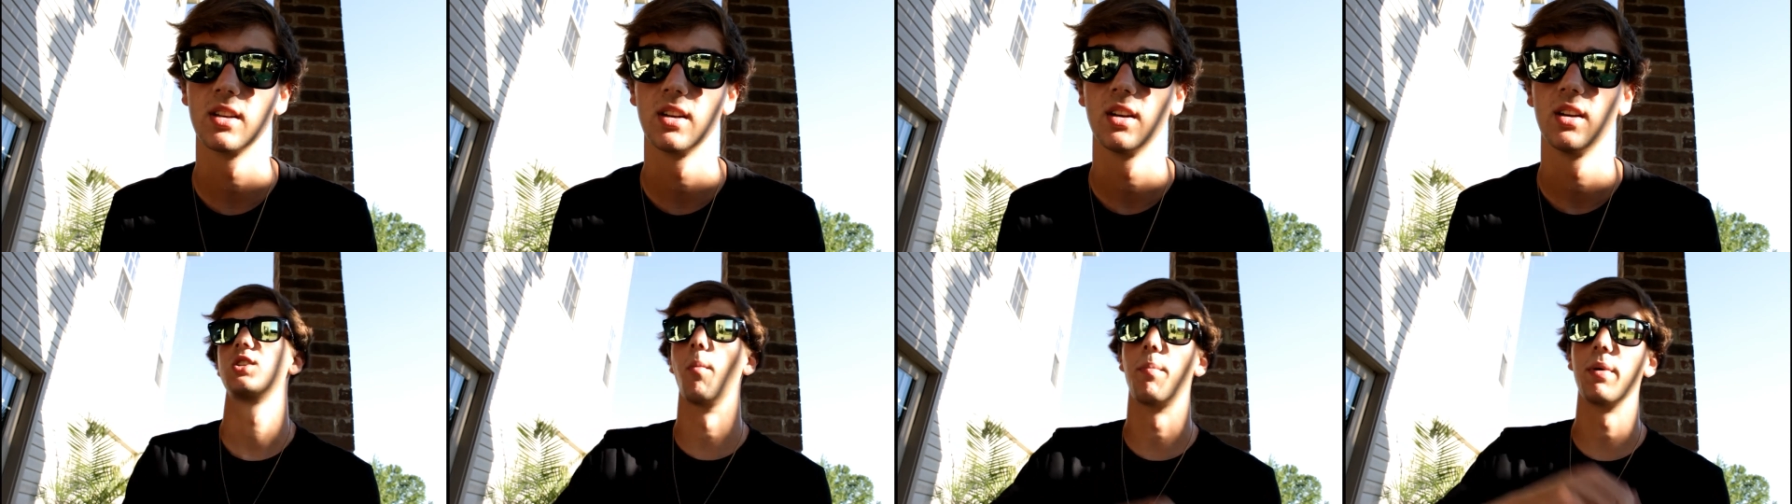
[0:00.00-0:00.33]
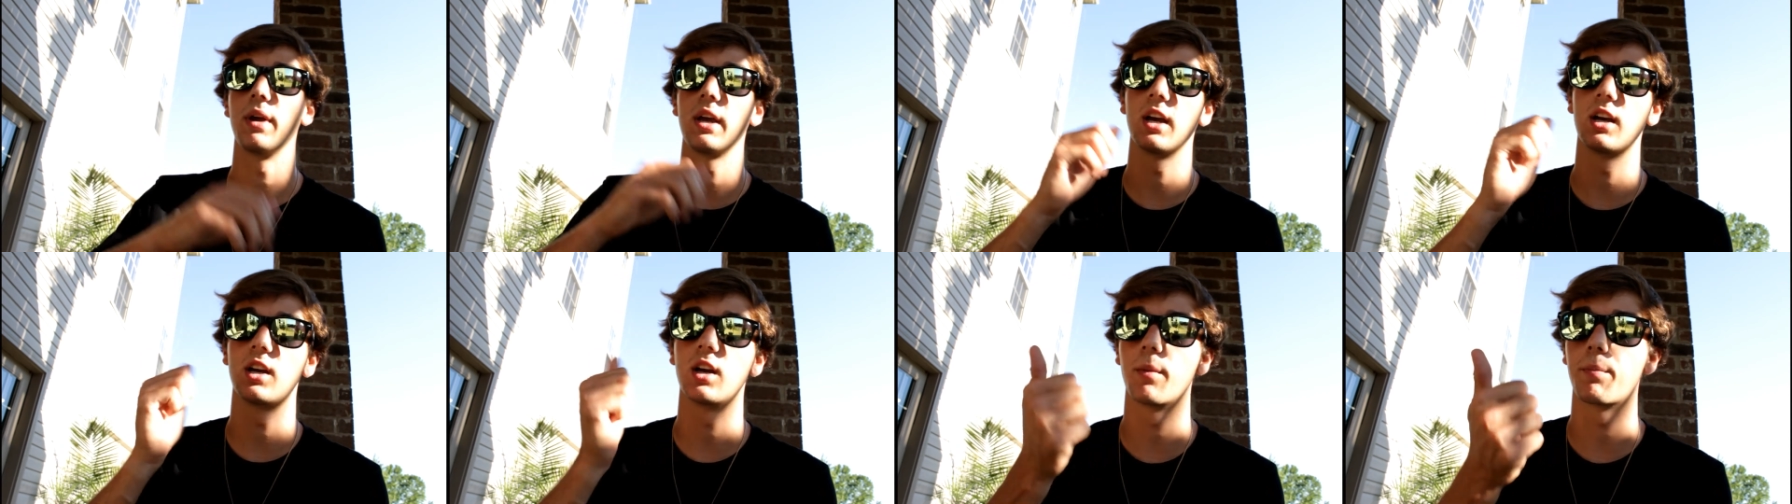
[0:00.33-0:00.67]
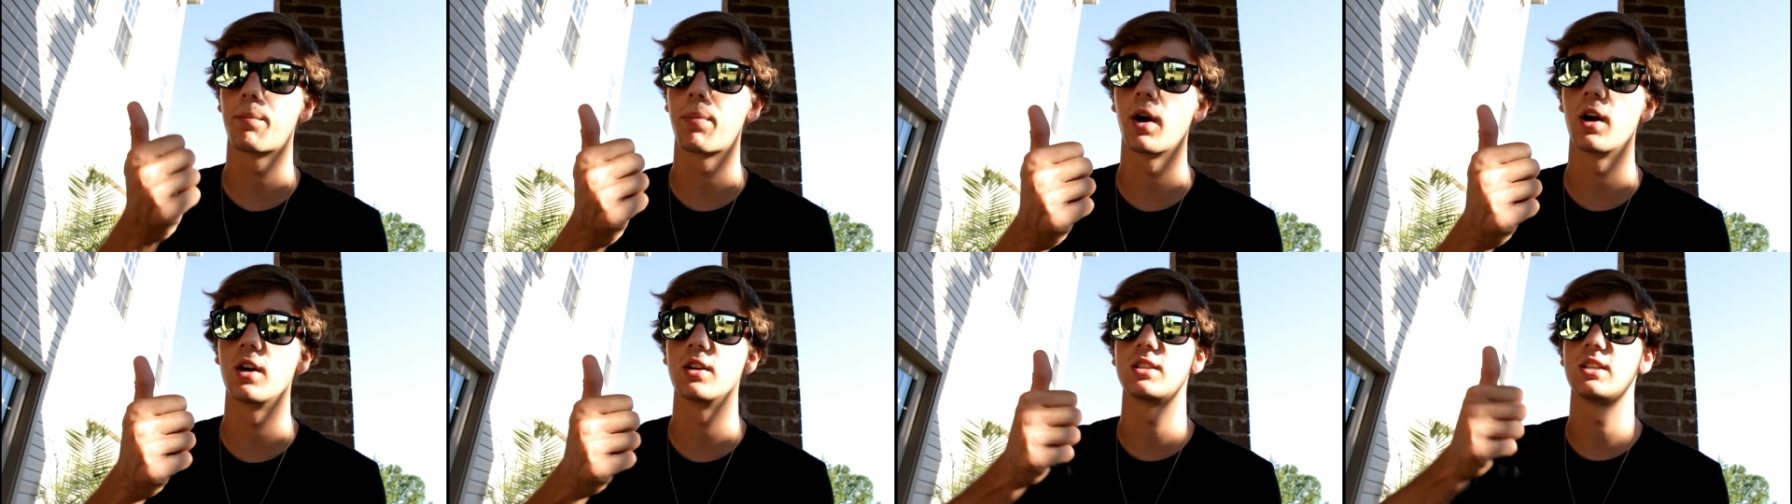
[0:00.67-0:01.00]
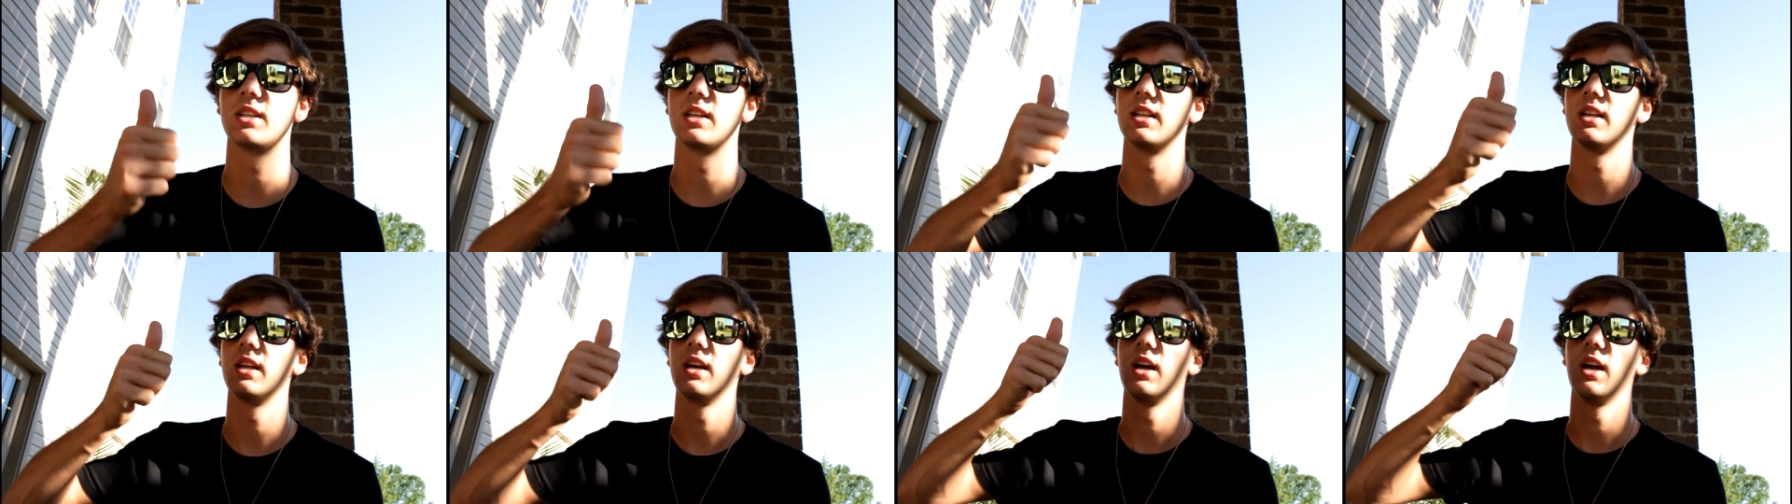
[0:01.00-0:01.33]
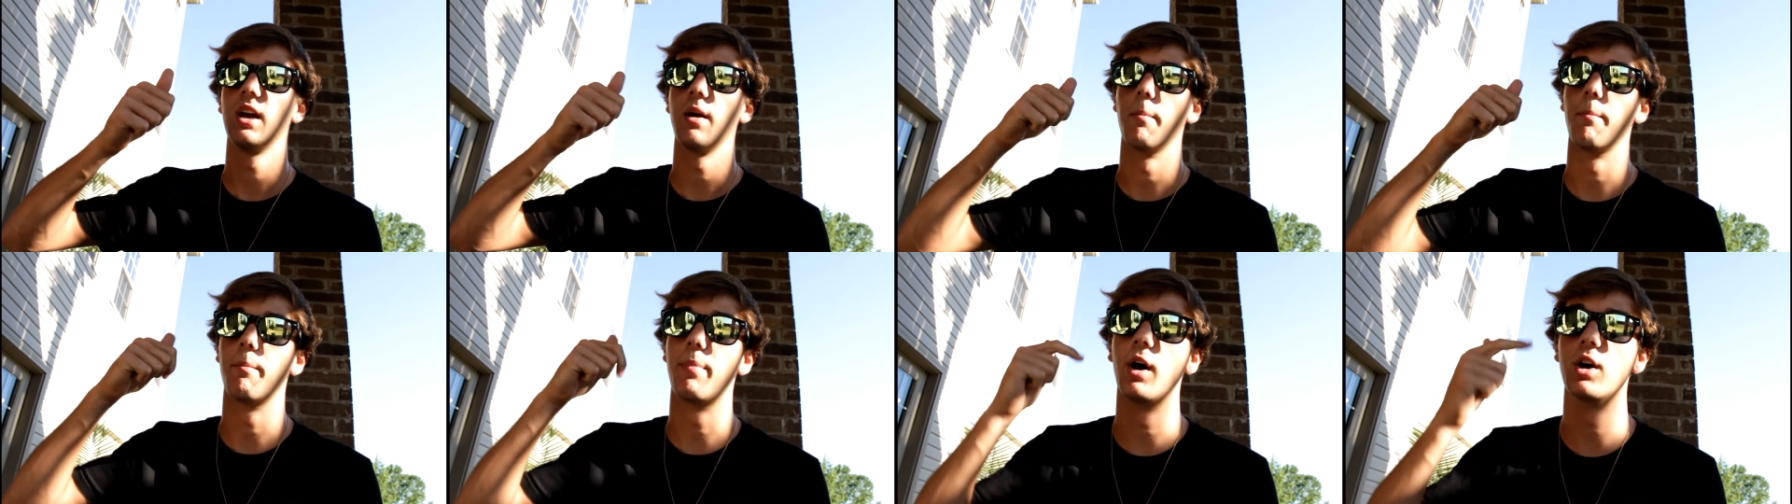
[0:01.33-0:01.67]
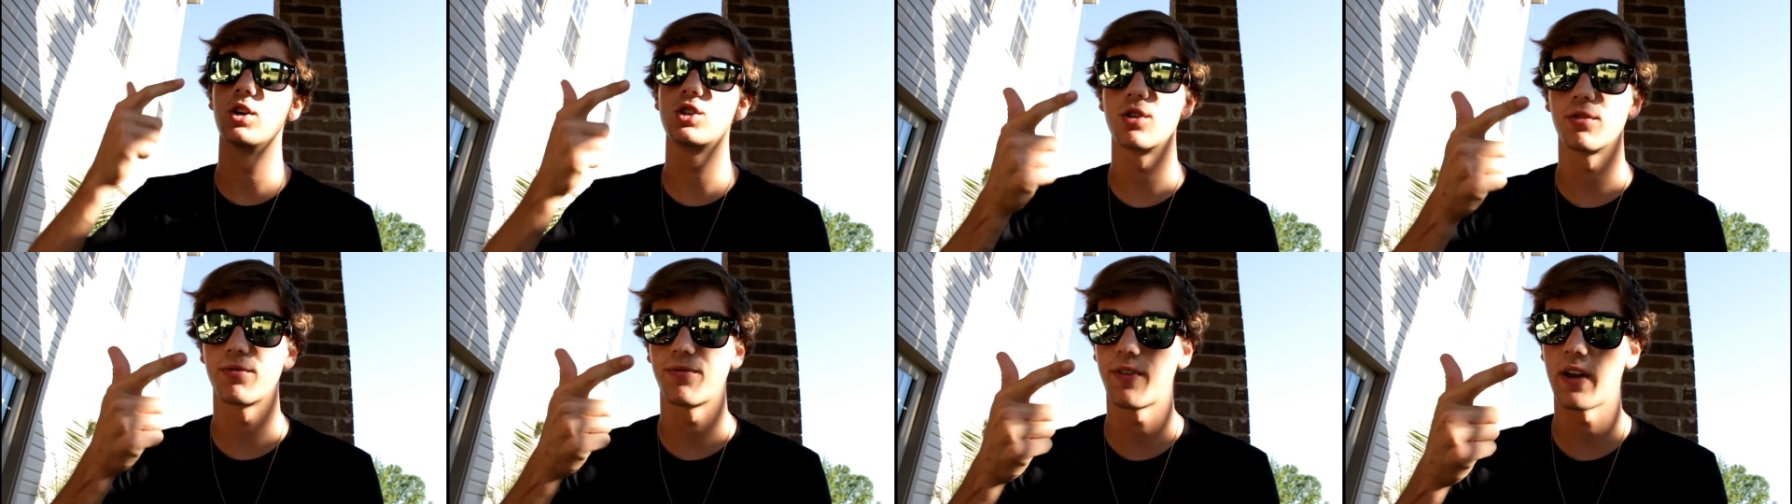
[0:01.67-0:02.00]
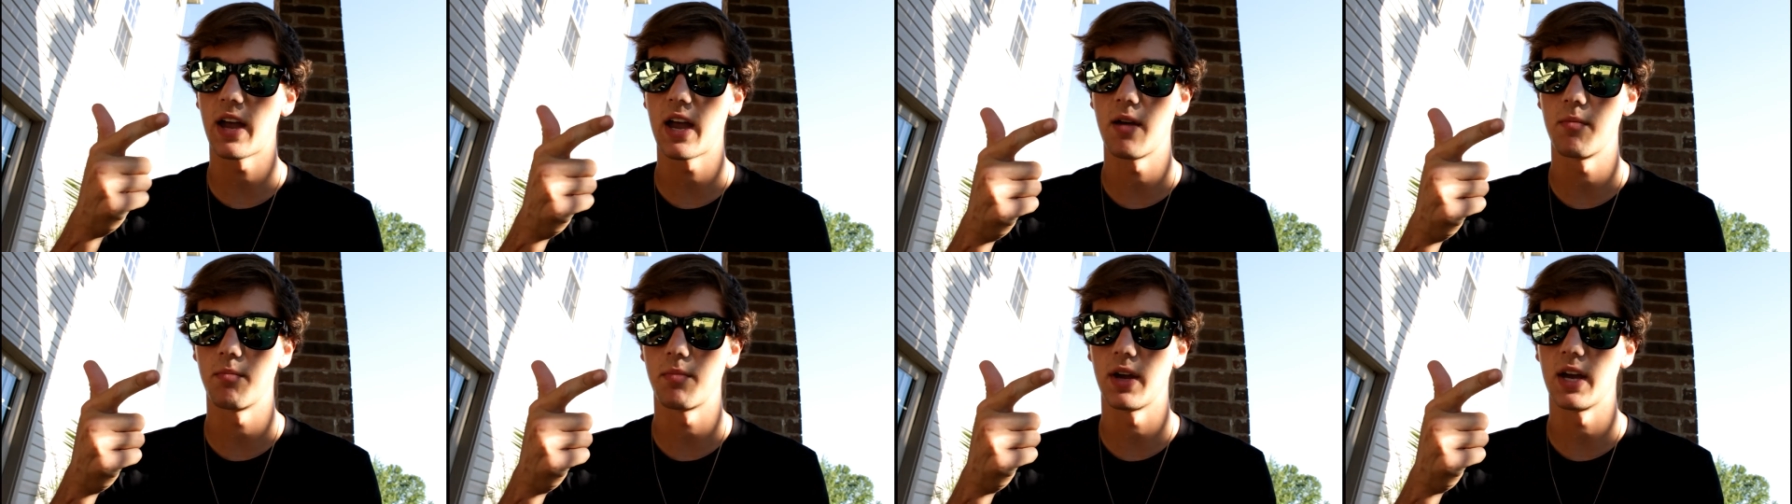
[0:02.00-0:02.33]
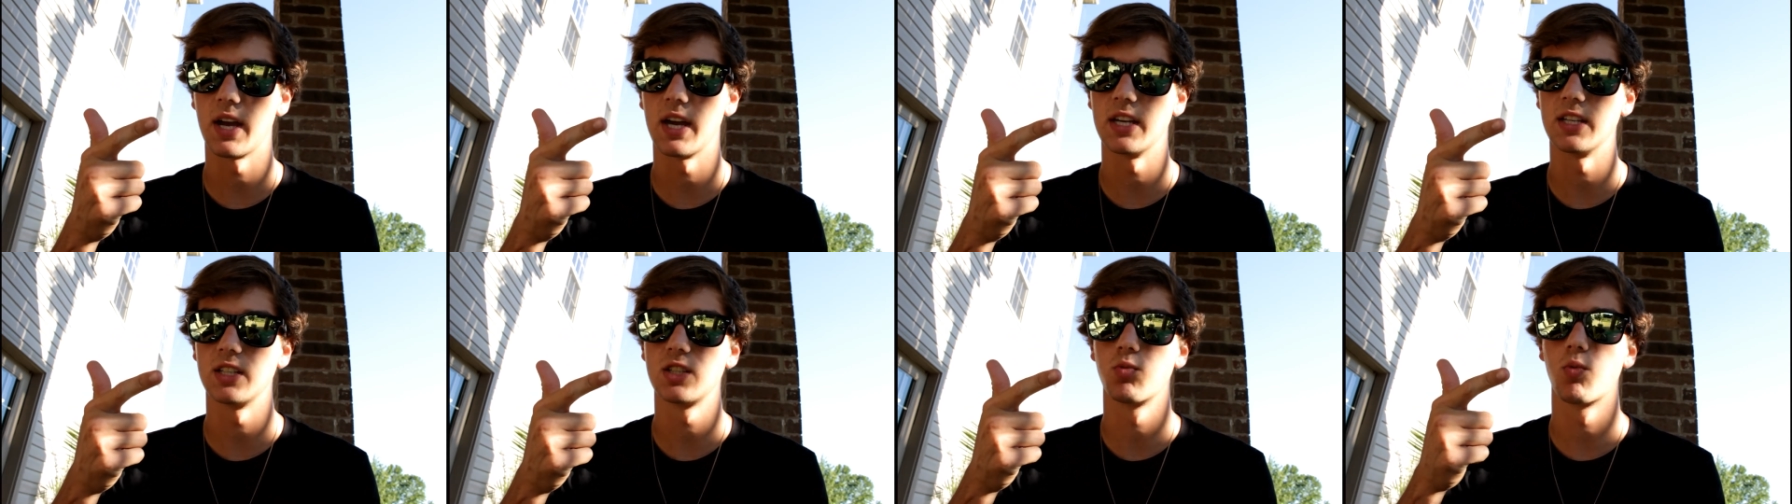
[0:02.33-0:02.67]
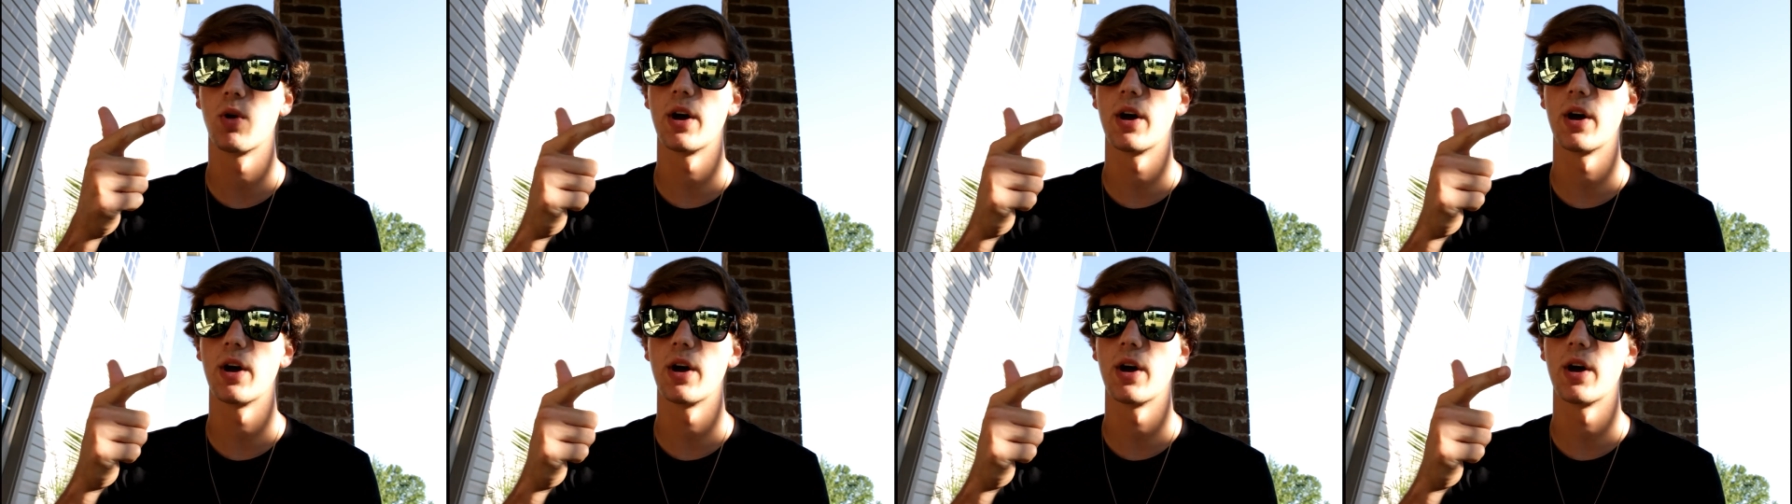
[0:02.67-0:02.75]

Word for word: So be a good person, build your fan base,